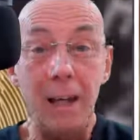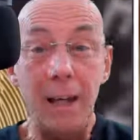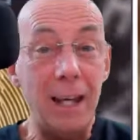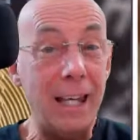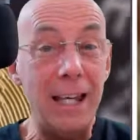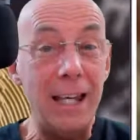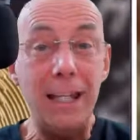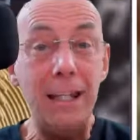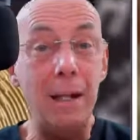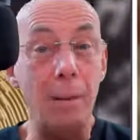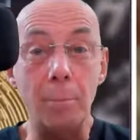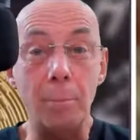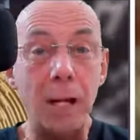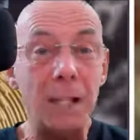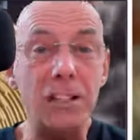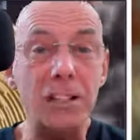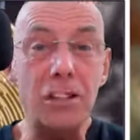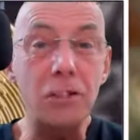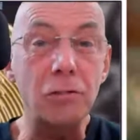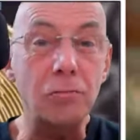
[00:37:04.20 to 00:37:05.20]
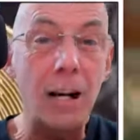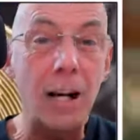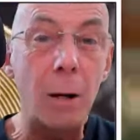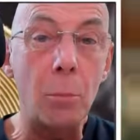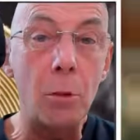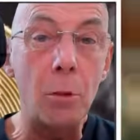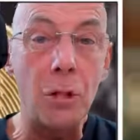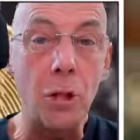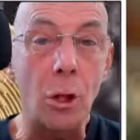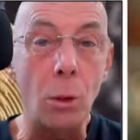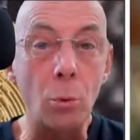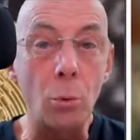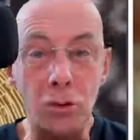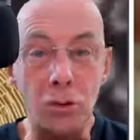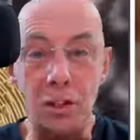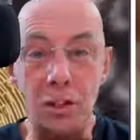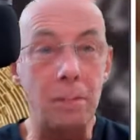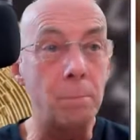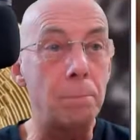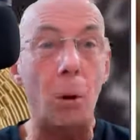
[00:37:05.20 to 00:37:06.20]
He messes around with alts
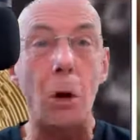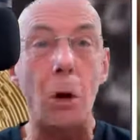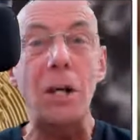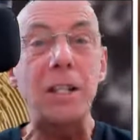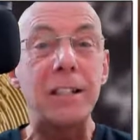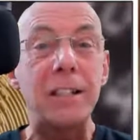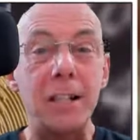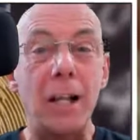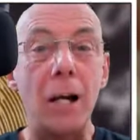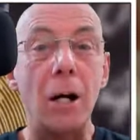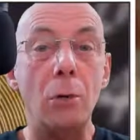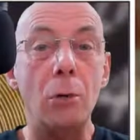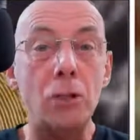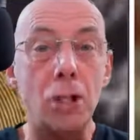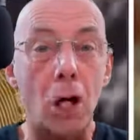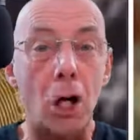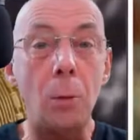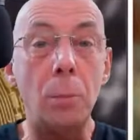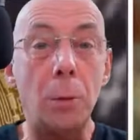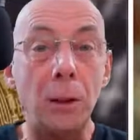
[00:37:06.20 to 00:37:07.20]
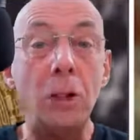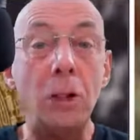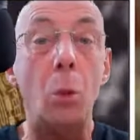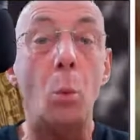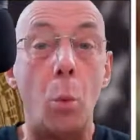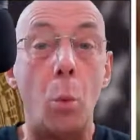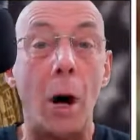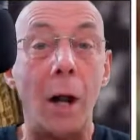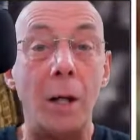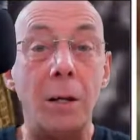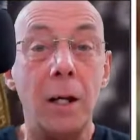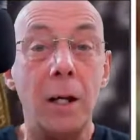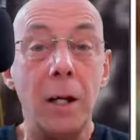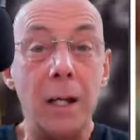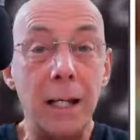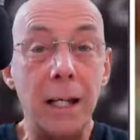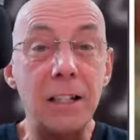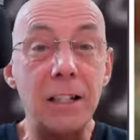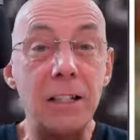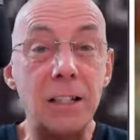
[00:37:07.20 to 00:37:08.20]
and buys loads hoping that one
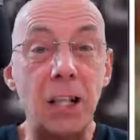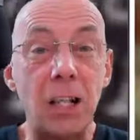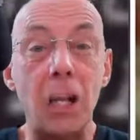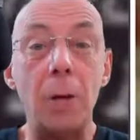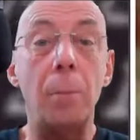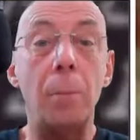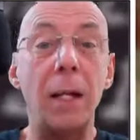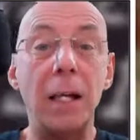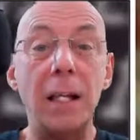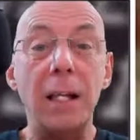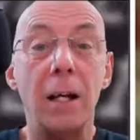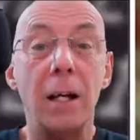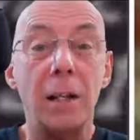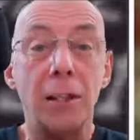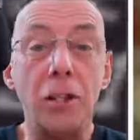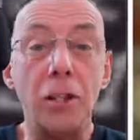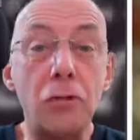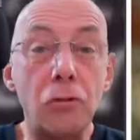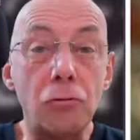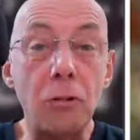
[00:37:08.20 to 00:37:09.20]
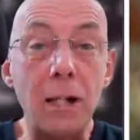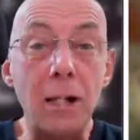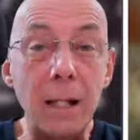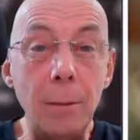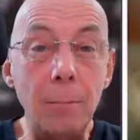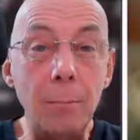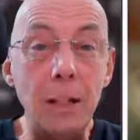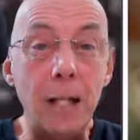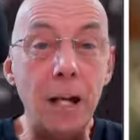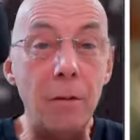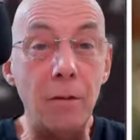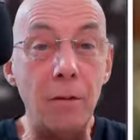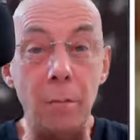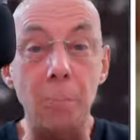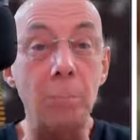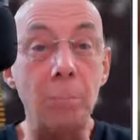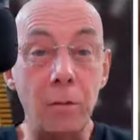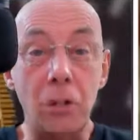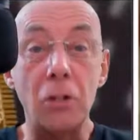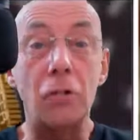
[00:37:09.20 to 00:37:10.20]
is going to be the dream, give
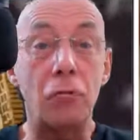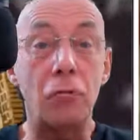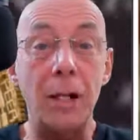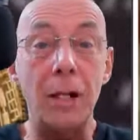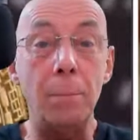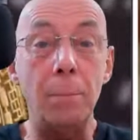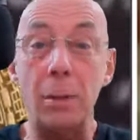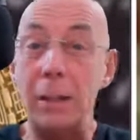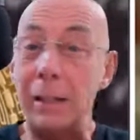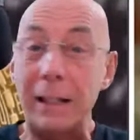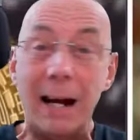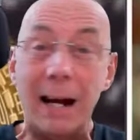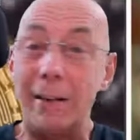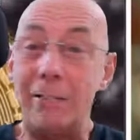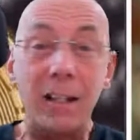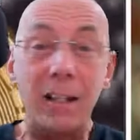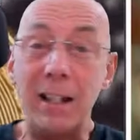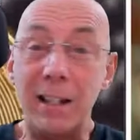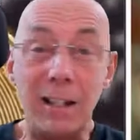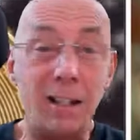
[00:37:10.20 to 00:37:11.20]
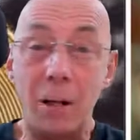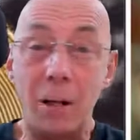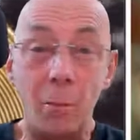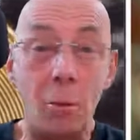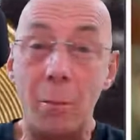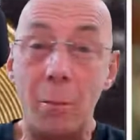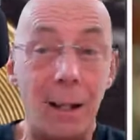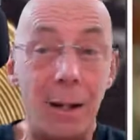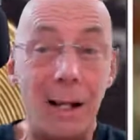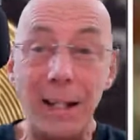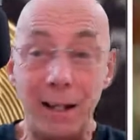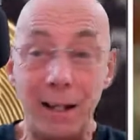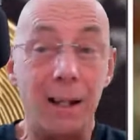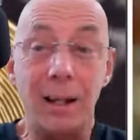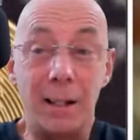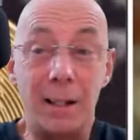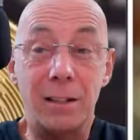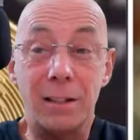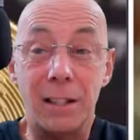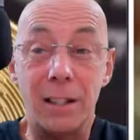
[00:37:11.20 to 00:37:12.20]
him the dream. But Garry, you know what, mate?
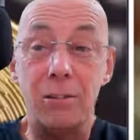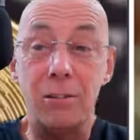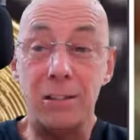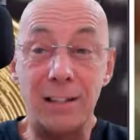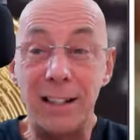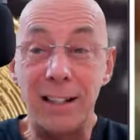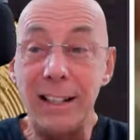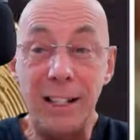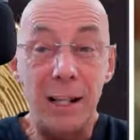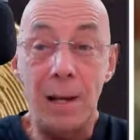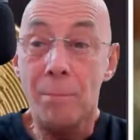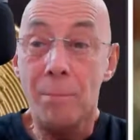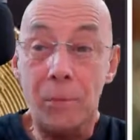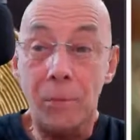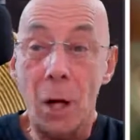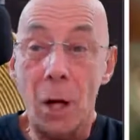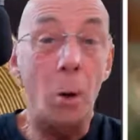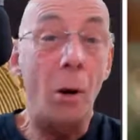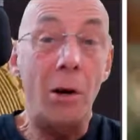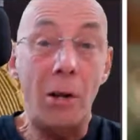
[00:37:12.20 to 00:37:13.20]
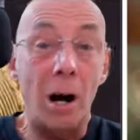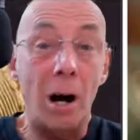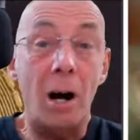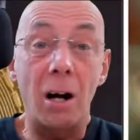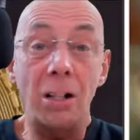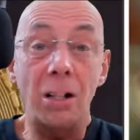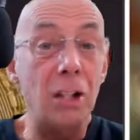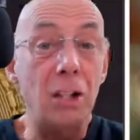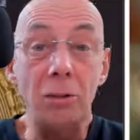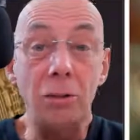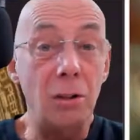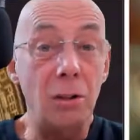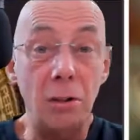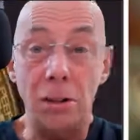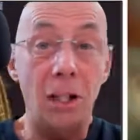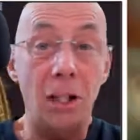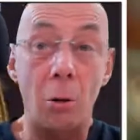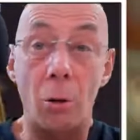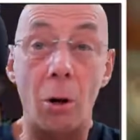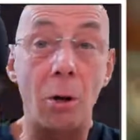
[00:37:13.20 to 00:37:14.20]
Seriously, I won't argue. You
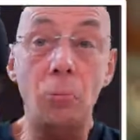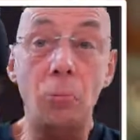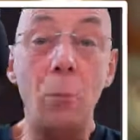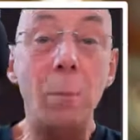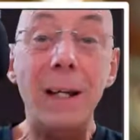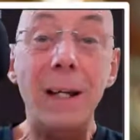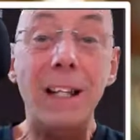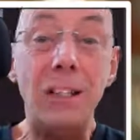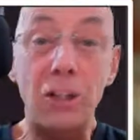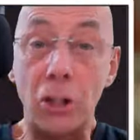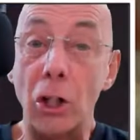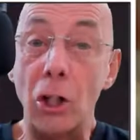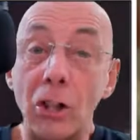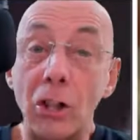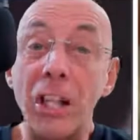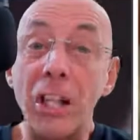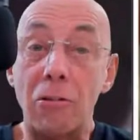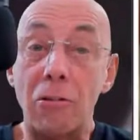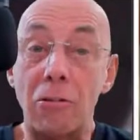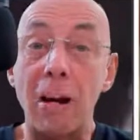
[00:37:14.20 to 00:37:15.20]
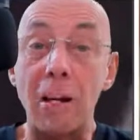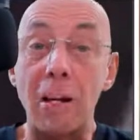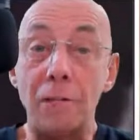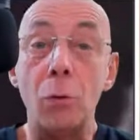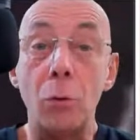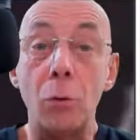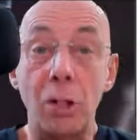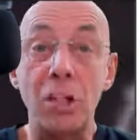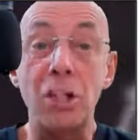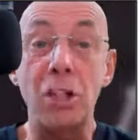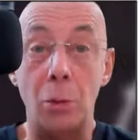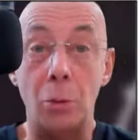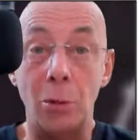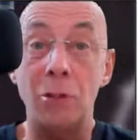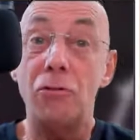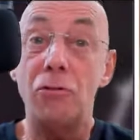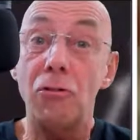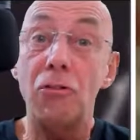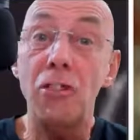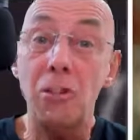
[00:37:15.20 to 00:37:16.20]
know, I will be eternally grateful that you
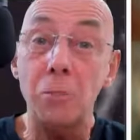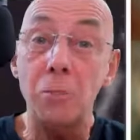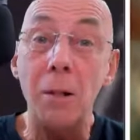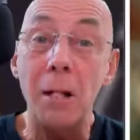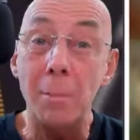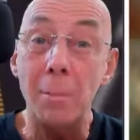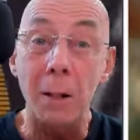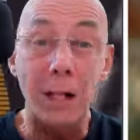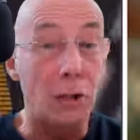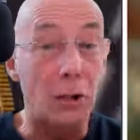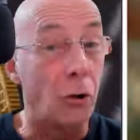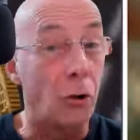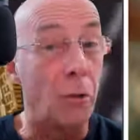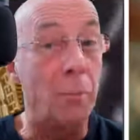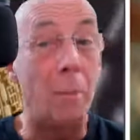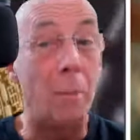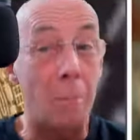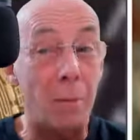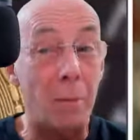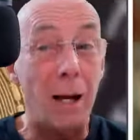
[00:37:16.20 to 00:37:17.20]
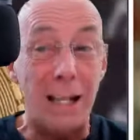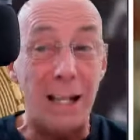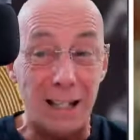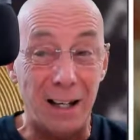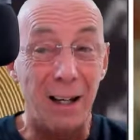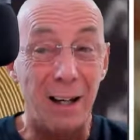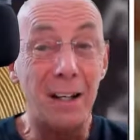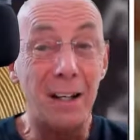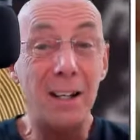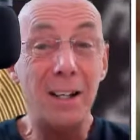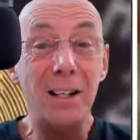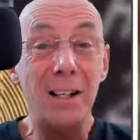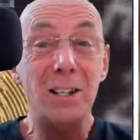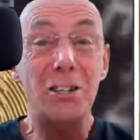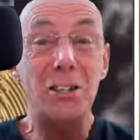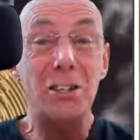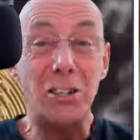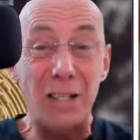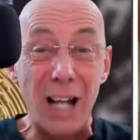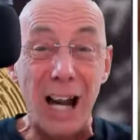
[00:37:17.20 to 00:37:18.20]
introduced me to Bitcoin. But mate,
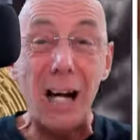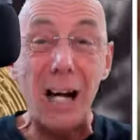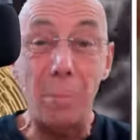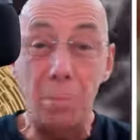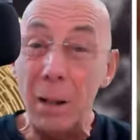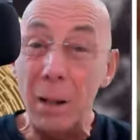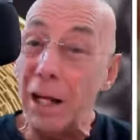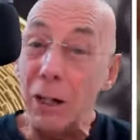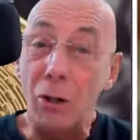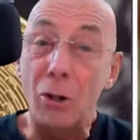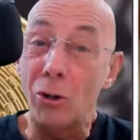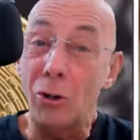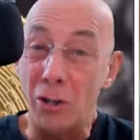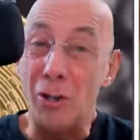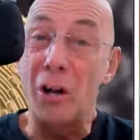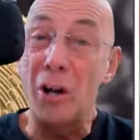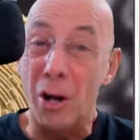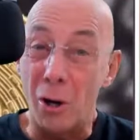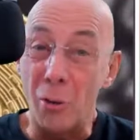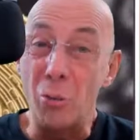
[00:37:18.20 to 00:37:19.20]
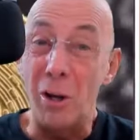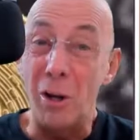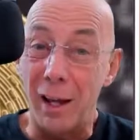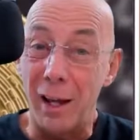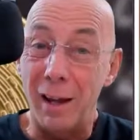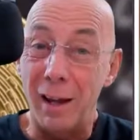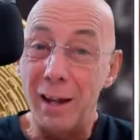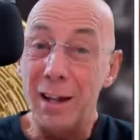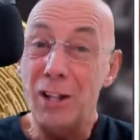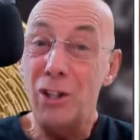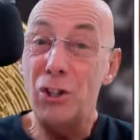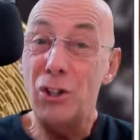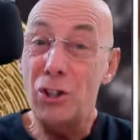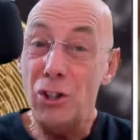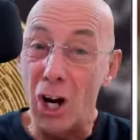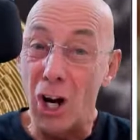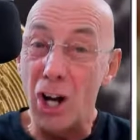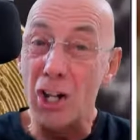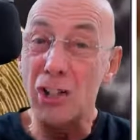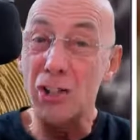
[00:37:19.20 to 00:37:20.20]
stack Bitcoin and hold it.
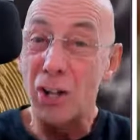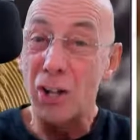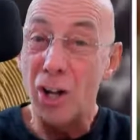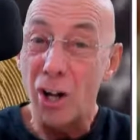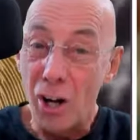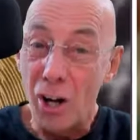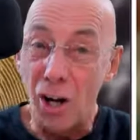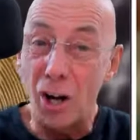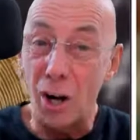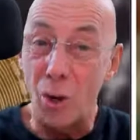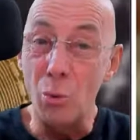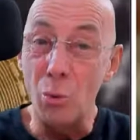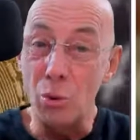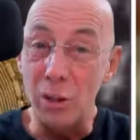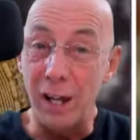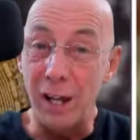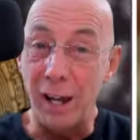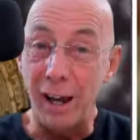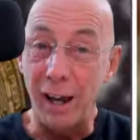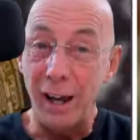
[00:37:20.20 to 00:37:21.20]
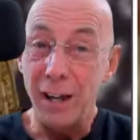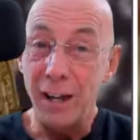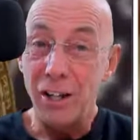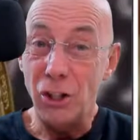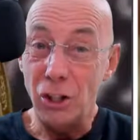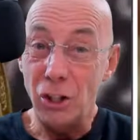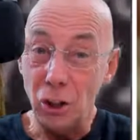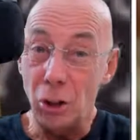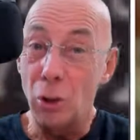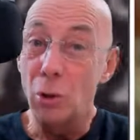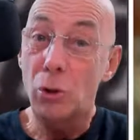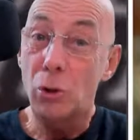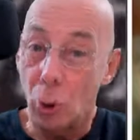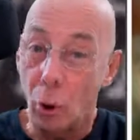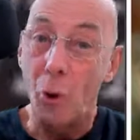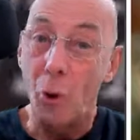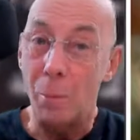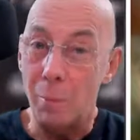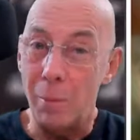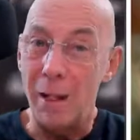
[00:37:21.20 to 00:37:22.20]
Just hold it. You
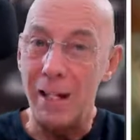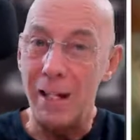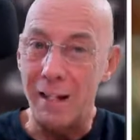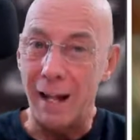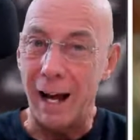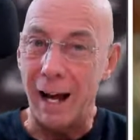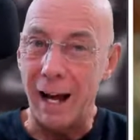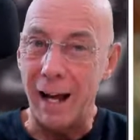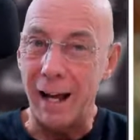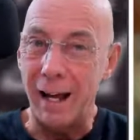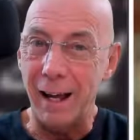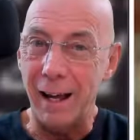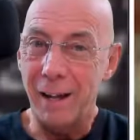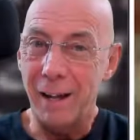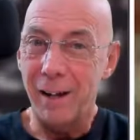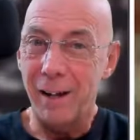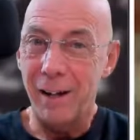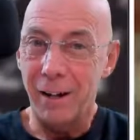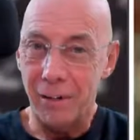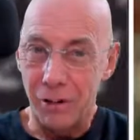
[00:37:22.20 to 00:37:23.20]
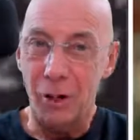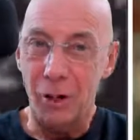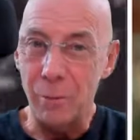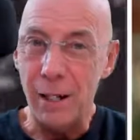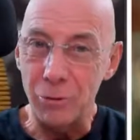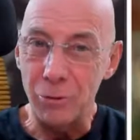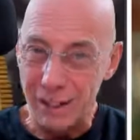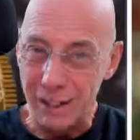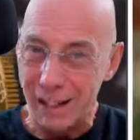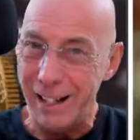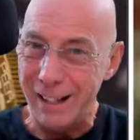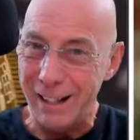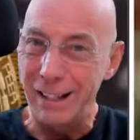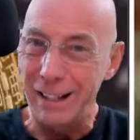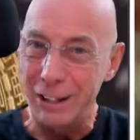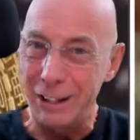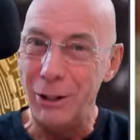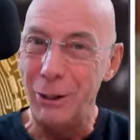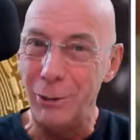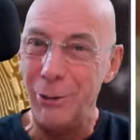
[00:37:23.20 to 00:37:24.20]
taught me that. And I'm now
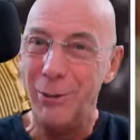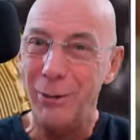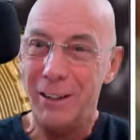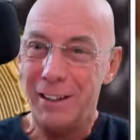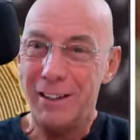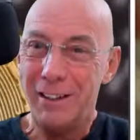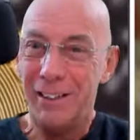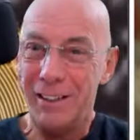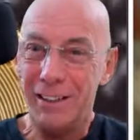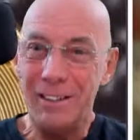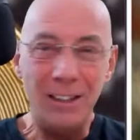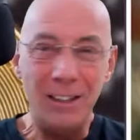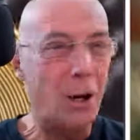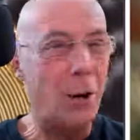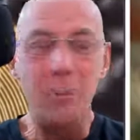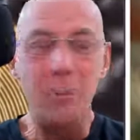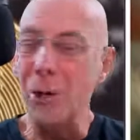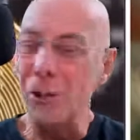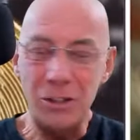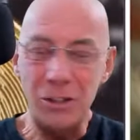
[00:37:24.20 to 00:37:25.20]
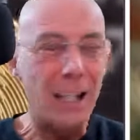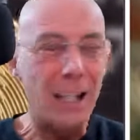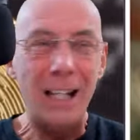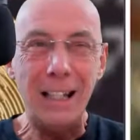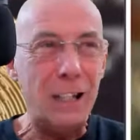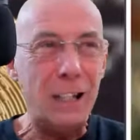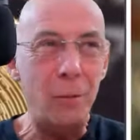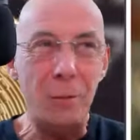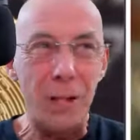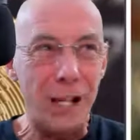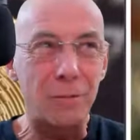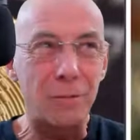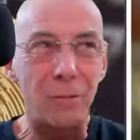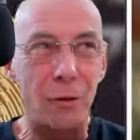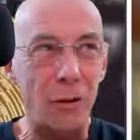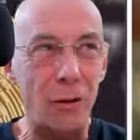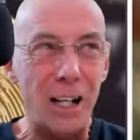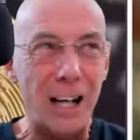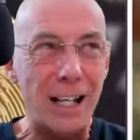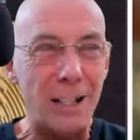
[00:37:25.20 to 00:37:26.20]
telling you, no, I'm not telling you. That's
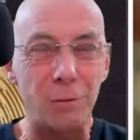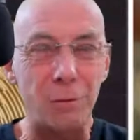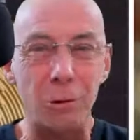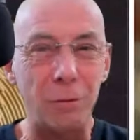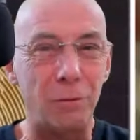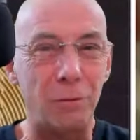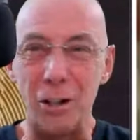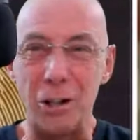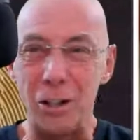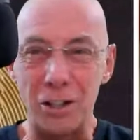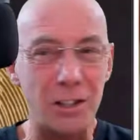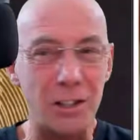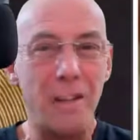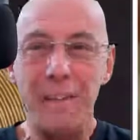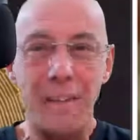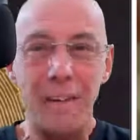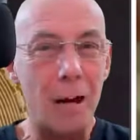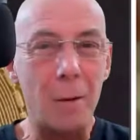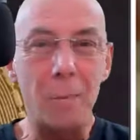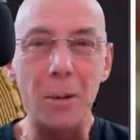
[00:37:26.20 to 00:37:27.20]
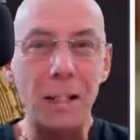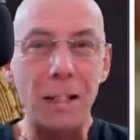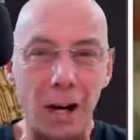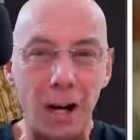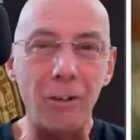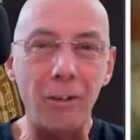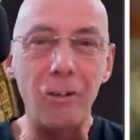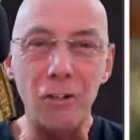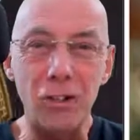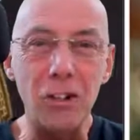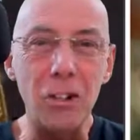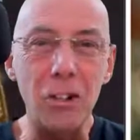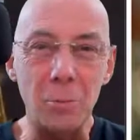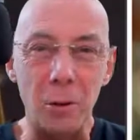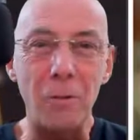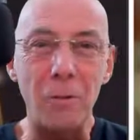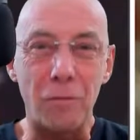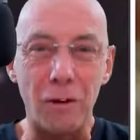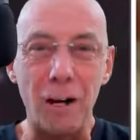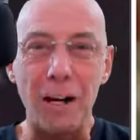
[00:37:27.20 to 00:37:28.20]
financial advice. I'm encouraging you,
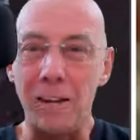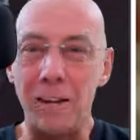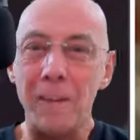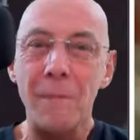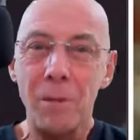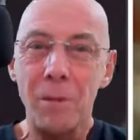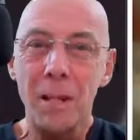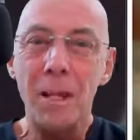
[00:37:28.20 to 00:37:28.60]
my friend.